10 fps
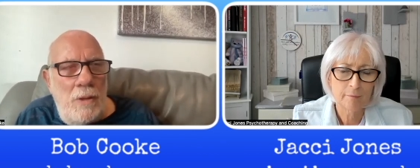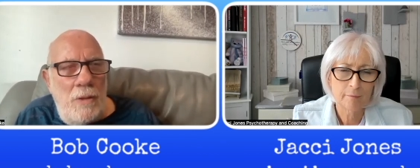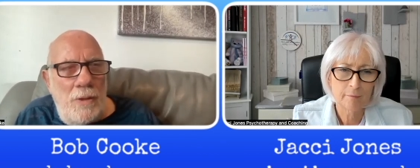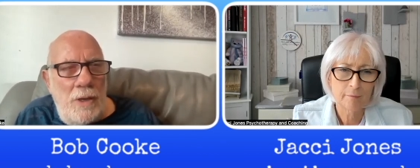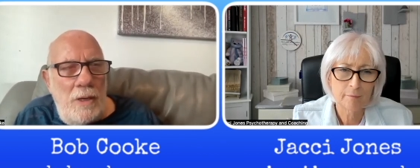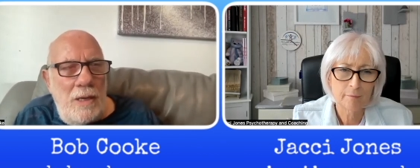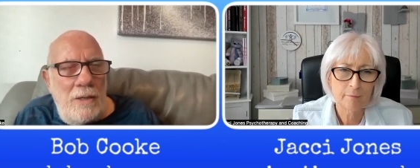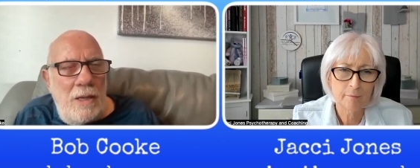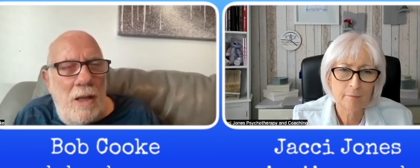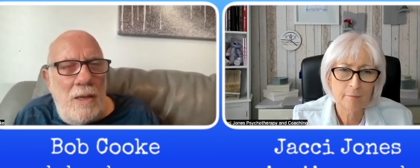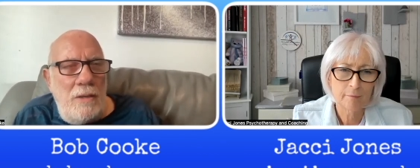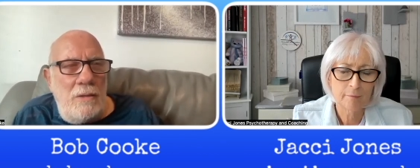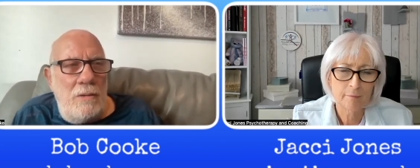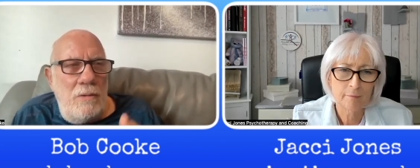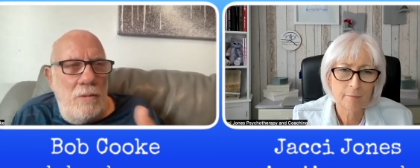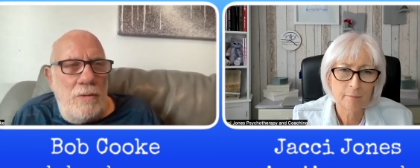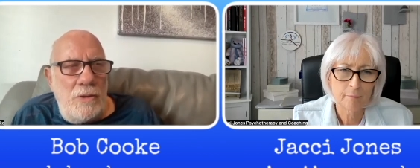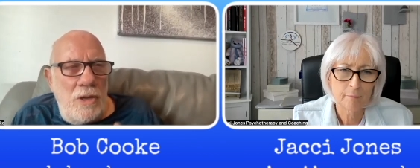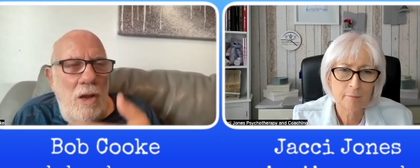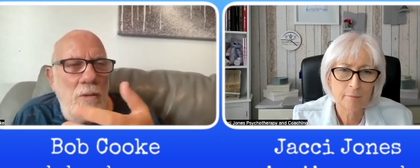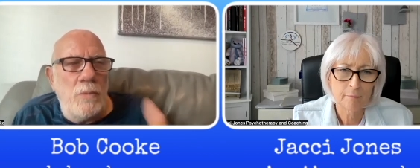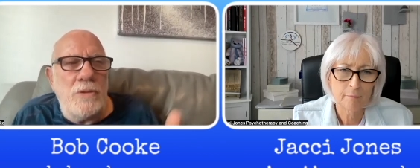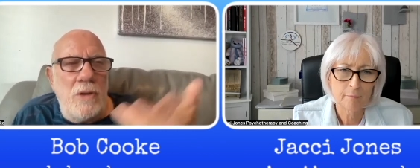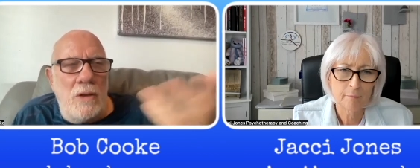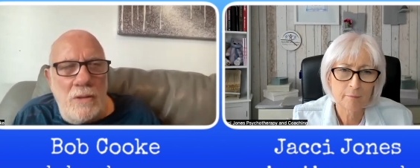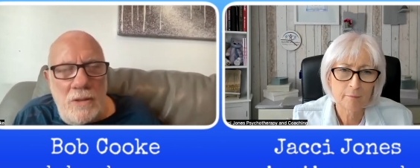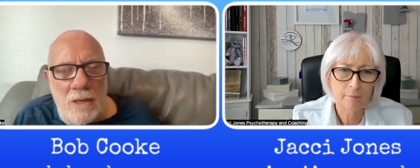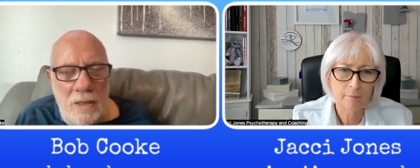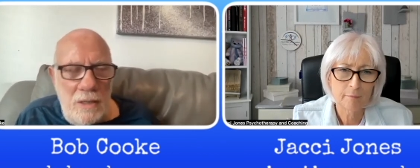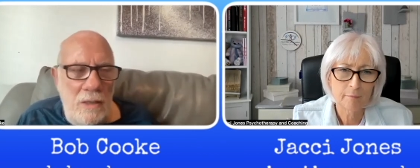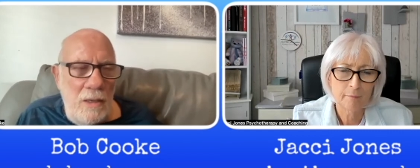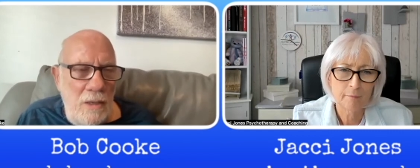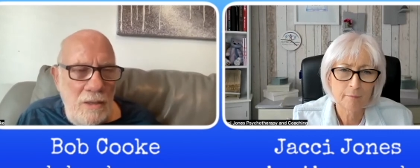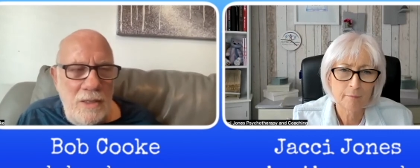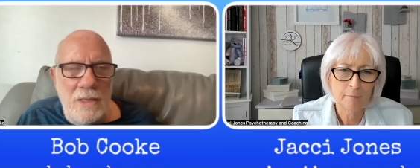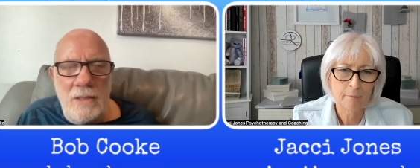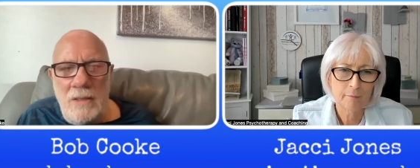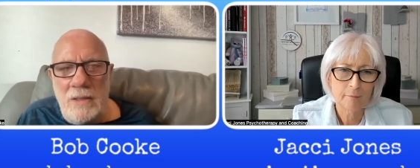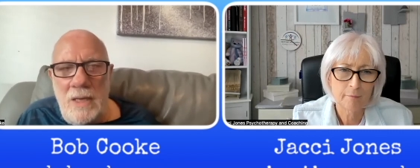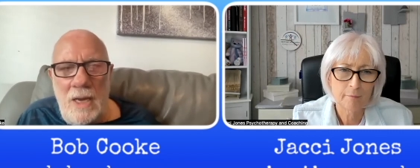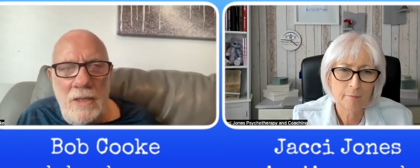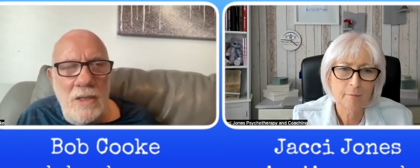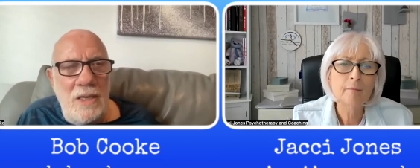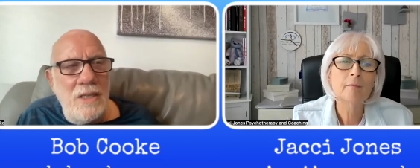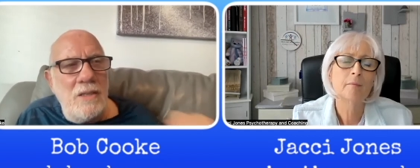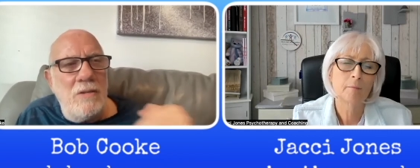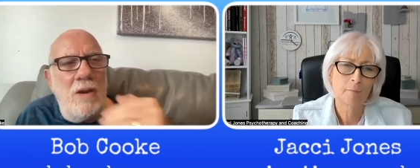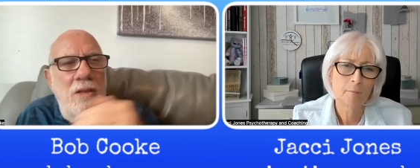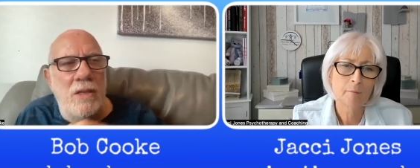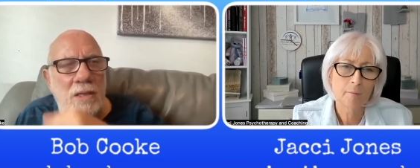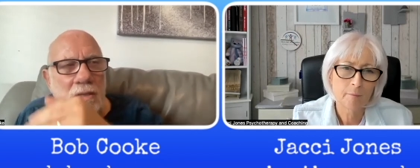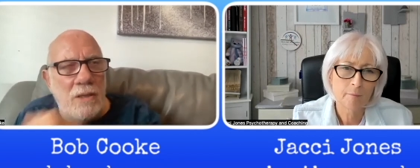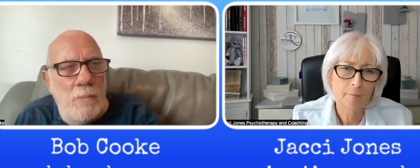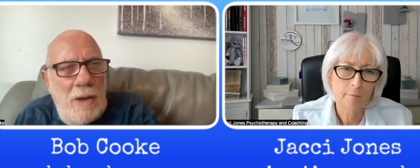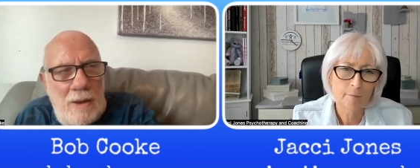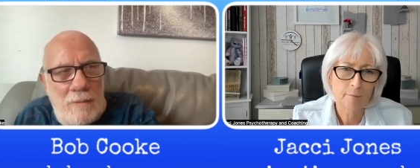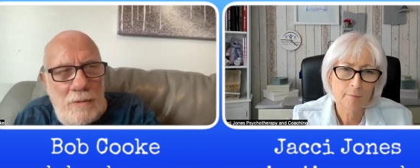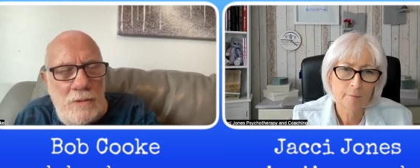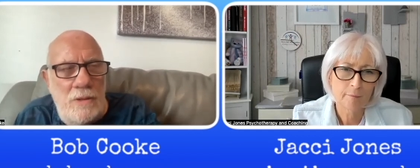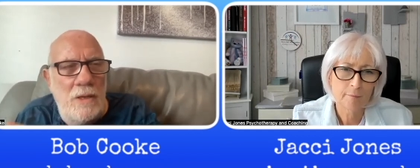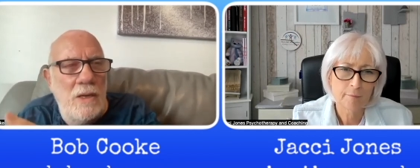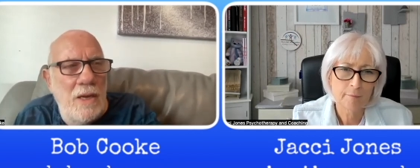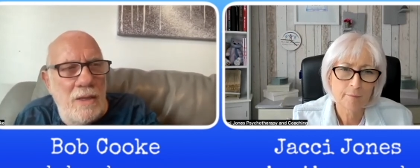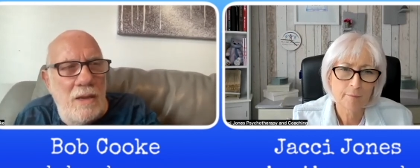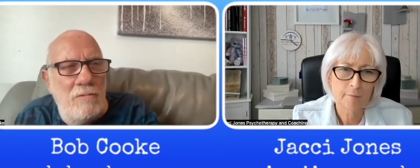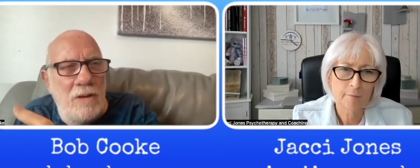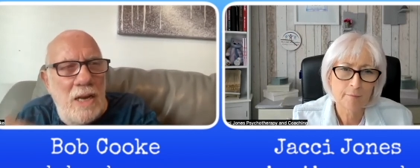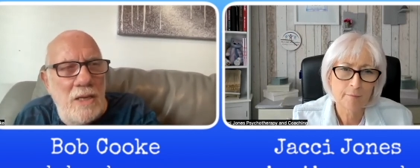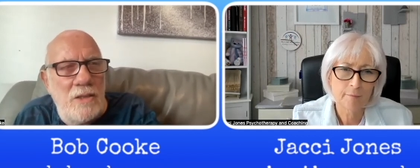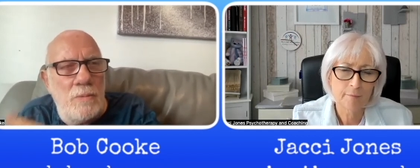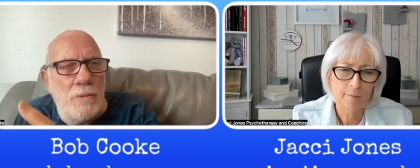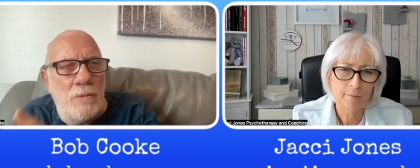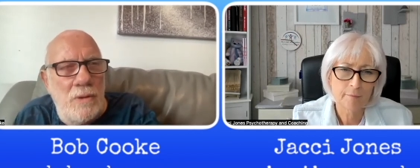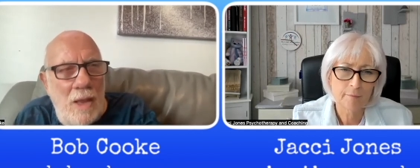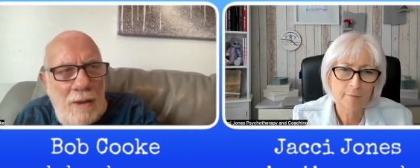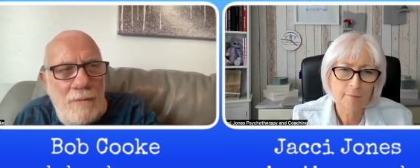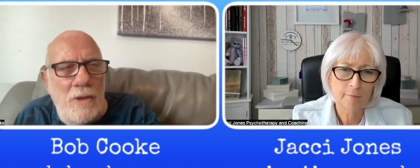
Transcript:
Speaker 1: the client or the child will start to take center stage and integrate these new behaviors in their relationships or life